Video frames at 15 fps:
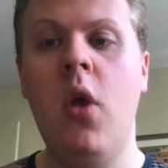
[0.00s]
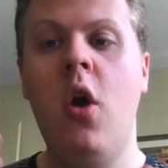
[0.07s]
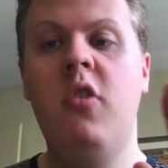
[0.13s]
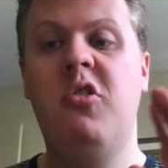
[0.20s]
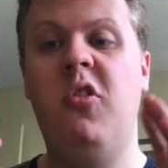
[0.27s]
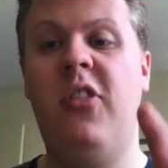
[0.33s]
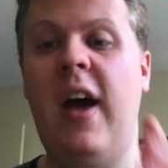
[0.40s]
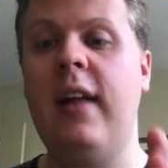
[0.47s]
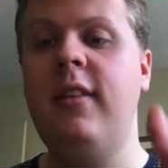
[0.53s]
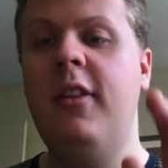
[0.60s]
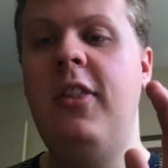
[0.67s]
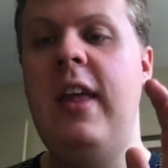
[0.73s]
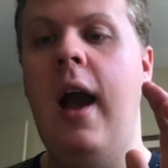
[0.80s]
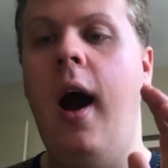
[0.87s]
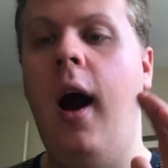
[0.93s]
So that's
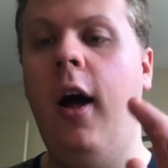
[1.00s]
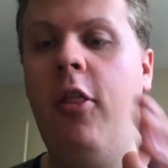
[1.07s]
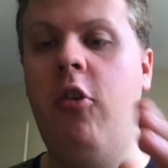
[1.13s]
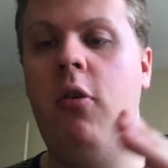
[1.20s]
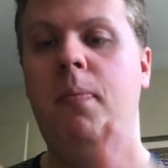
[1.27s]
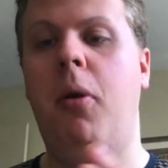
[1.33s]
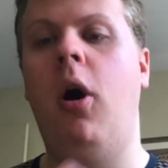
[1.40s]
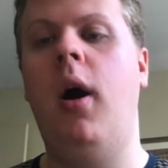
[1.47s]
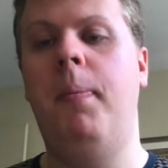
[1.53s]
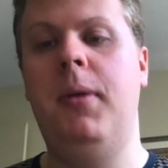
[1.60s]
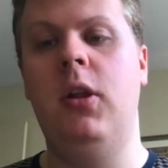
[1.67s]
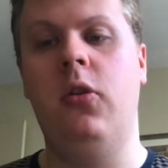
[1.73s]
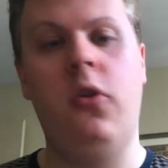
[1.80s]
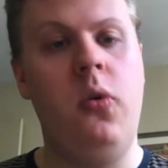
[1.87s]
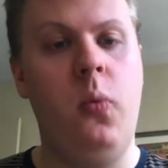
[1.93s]
the other
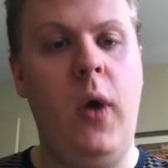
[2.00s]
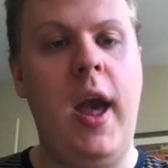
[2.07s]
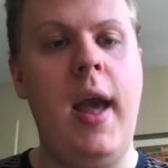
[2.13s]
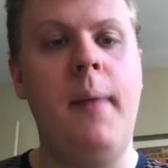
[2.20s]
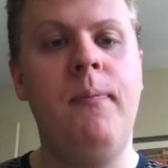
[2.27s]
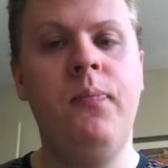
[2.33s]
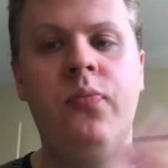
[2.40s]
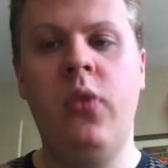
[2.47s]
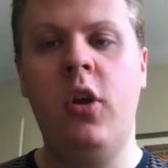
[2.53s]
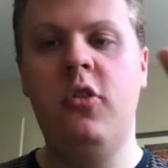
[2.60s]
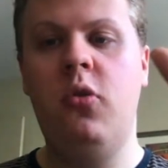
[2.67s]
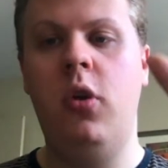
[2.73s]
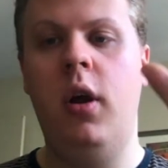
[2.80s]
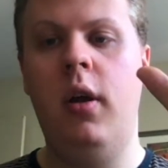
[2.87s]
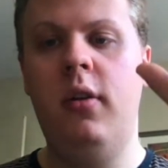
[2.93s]
popular way.
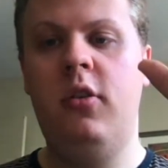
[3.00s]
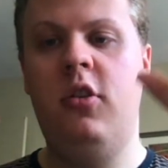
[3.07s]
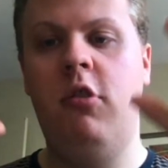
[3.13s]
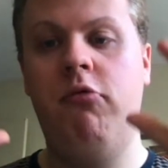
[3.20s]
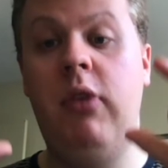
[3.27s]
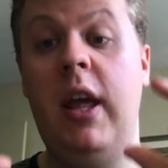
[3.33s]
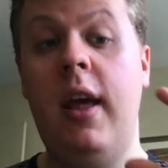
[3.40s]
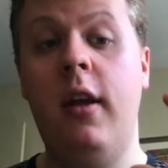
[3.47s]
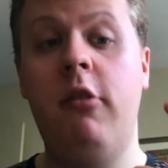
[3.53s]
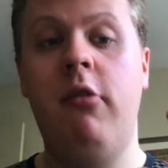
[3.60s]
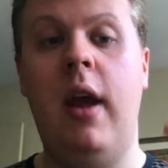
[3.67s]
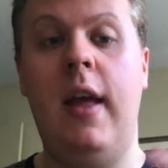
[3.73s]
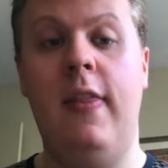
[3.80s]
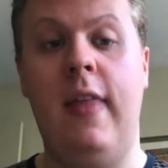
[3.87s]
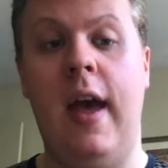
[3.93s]
So to
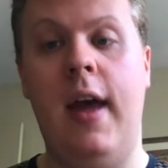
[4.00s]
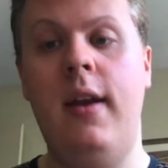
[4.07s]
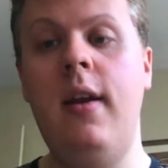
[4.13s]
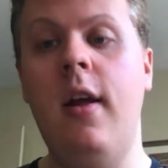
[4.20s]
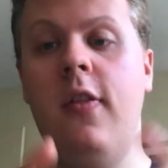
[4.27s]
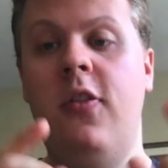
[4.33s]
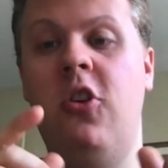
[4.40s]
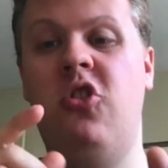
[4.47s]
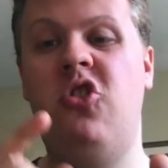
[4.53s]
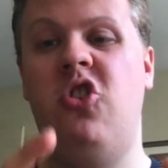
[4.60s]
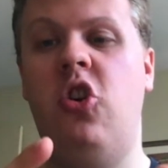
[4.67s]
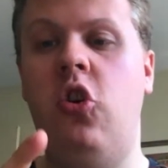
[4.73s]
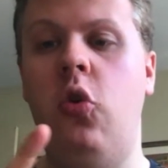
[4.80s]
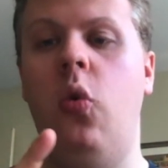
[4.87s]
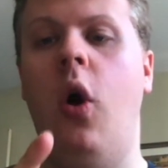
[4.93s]
reiterate then, the
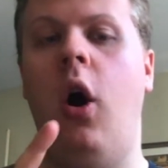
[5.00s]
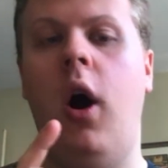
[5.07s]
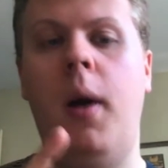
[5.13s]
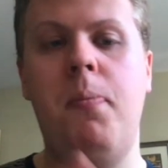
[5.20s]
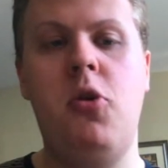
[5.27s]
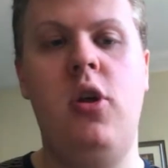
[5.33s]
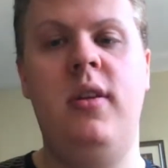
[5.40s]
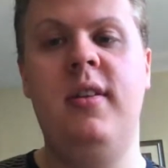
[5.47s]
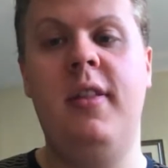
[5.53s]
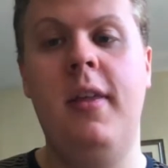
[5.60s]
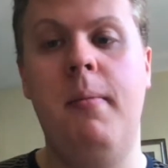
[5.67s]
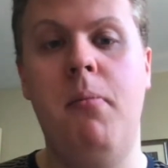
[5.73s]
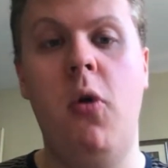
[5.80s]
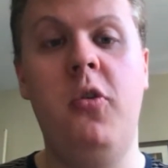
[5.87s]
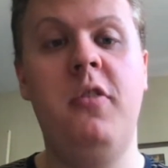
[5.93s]
two options
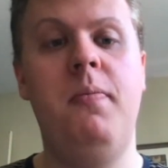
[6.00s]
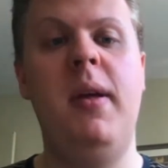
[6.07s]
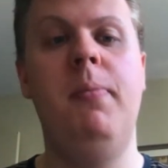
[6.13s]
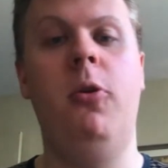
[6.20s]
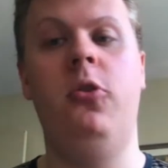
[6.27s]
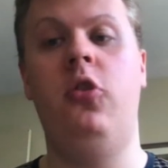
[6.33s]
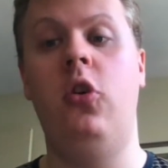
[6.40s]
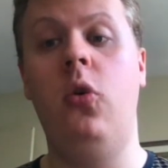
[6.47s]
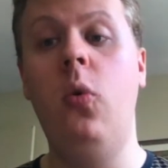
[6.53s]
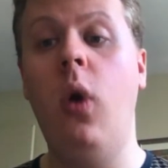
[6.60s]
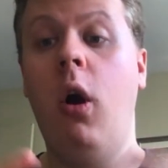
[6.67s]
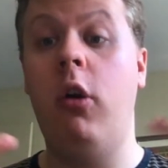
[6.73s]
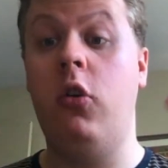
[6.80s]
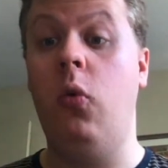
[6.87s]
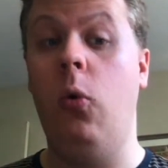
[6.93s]
that most people do
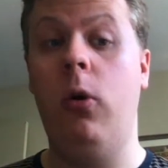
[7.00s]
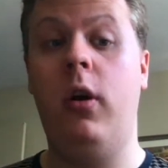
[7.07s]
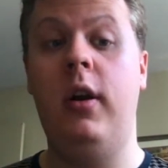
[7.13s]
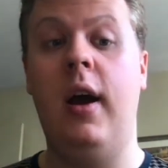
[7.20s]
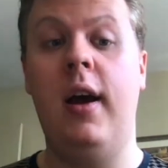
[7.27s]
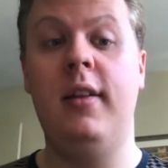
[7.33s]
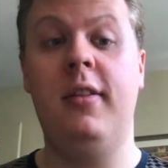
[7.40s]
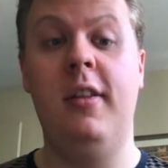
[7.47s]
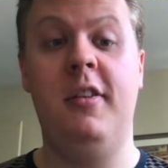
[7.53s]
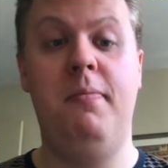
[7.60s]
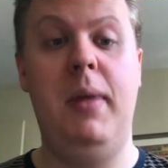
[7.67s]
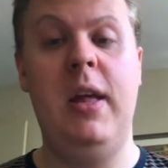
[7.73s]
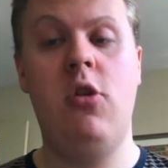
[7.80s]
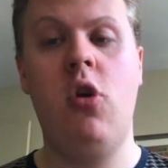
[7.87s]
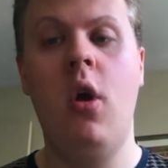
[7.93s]
are to organize the
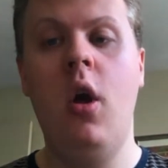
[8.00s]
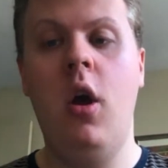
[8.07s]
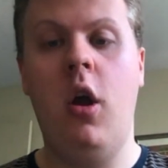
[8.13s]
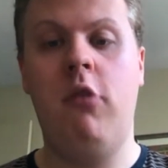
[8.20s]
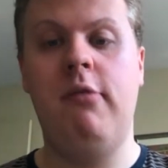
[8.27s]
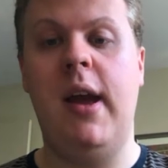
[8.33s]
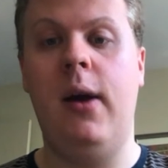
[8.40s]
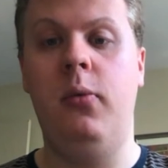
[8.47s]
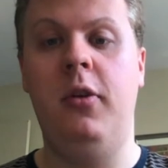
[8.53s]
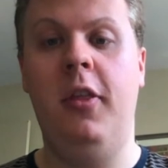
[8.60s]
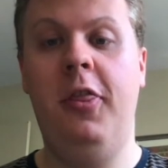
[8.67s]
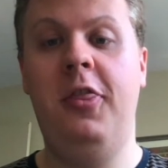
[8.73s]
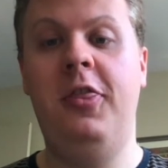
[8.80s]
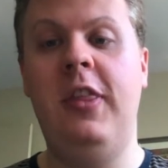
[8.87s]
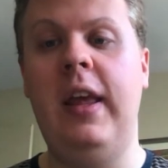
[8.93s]
speech around
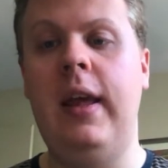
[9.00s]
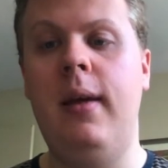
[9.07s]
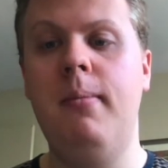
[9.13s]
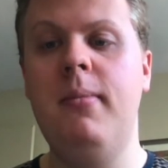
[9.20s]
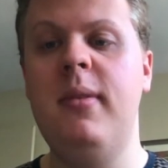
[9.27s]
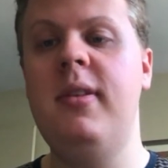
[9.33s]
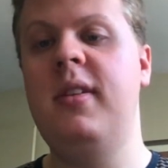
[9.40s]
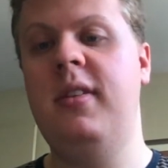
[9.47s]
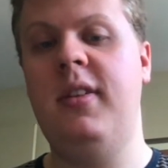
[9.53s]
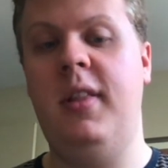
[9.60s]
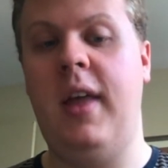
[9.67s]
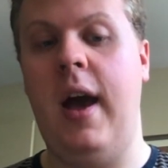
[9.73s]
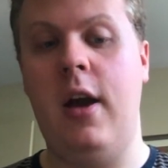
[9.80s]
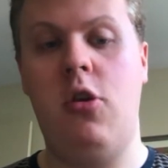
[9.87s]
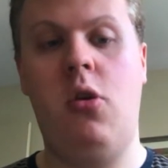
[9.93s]

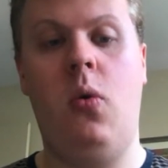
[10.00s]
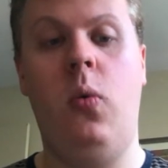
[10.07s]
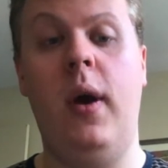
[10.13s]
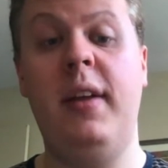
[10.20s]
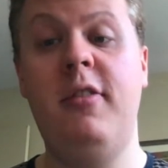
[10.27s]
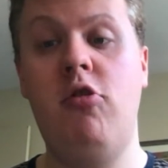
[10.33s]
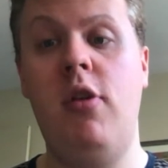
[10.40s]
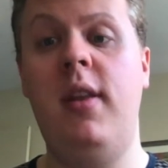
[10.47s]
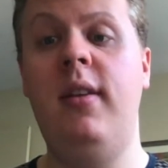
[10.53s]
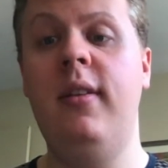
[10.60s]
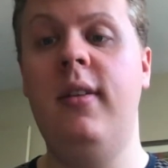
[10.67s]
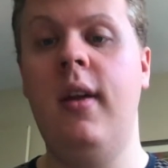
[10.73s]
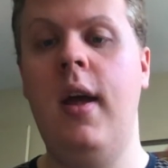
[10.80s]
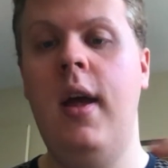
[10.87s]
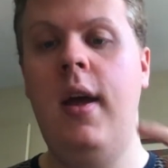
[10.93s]

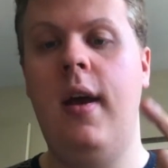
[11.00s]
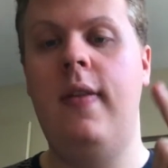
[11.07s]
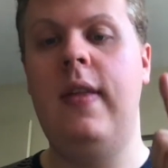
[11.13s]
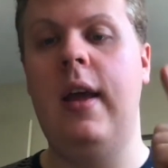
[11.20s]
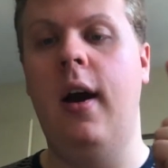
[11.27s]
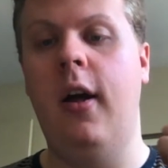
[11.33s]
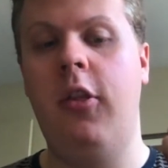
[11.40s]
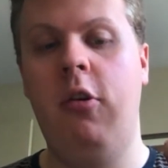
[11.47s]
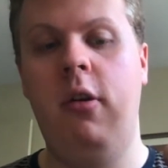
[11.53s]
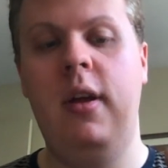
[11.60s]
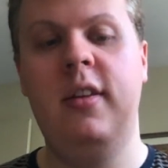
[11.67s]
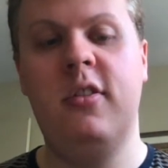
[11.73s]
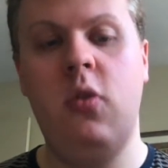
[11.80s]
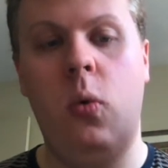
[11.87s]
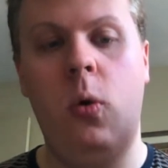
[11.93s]
themes/questions, and the other
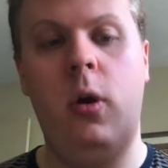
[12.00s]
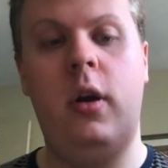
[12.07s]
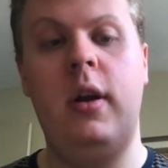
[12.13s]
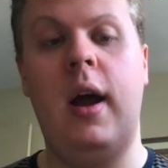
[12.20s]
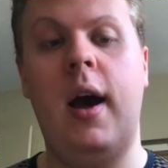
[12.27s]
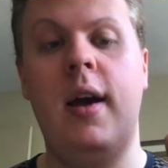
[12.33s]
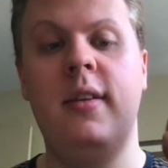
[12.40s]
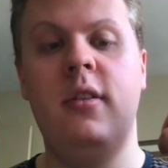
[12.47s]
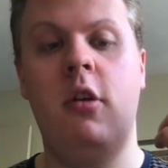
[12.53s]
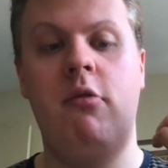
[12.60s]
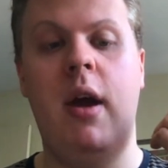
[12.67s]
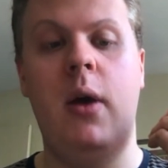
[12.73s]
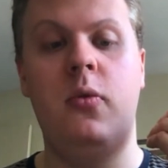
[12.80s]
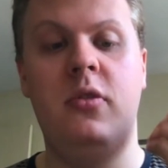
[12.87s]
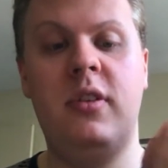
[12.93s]
is to organize
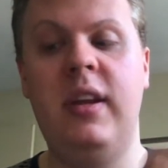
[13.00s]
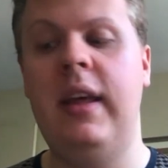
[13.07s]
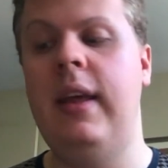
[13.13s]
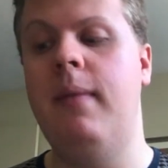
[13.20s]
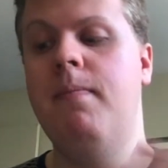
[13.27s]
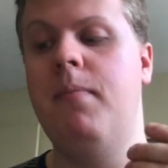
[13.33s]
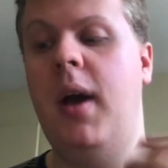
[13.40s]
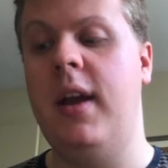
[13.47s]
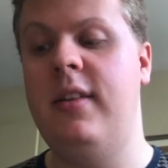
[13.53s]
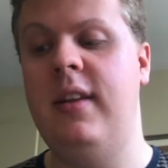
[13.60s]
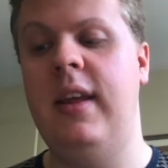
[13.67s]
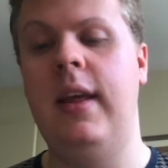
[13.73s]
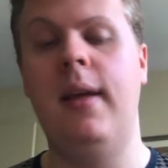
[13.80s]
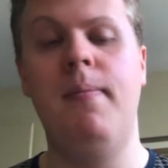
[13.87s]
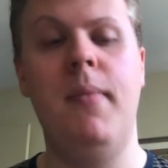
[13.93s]
around
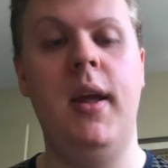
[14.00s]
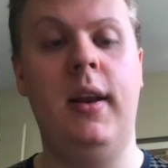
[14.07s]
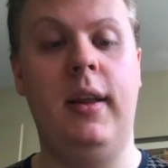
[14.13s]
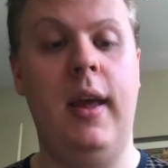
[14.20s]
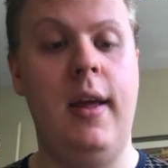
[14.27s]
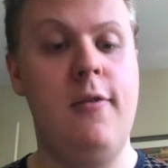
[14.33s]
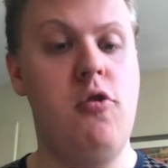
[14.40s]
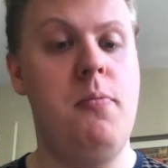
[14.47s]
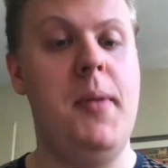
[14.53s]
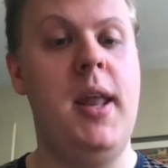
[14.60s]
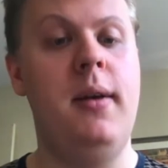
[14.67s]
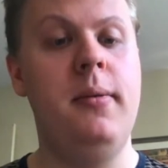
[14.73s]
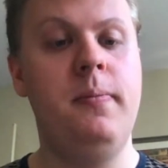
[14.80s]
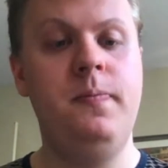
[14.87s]
team-by-team engagement.